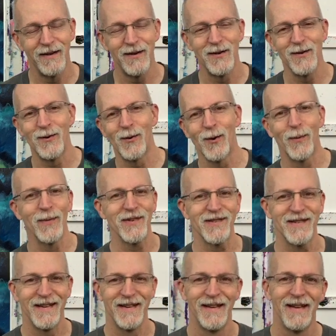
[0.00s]
an
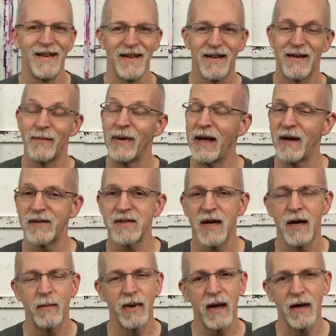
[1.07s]
enormous amount of
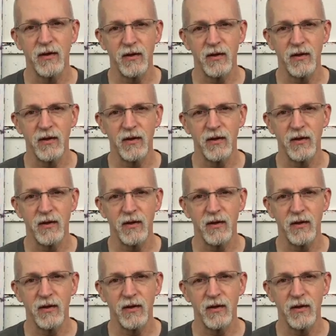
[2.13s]
time, but I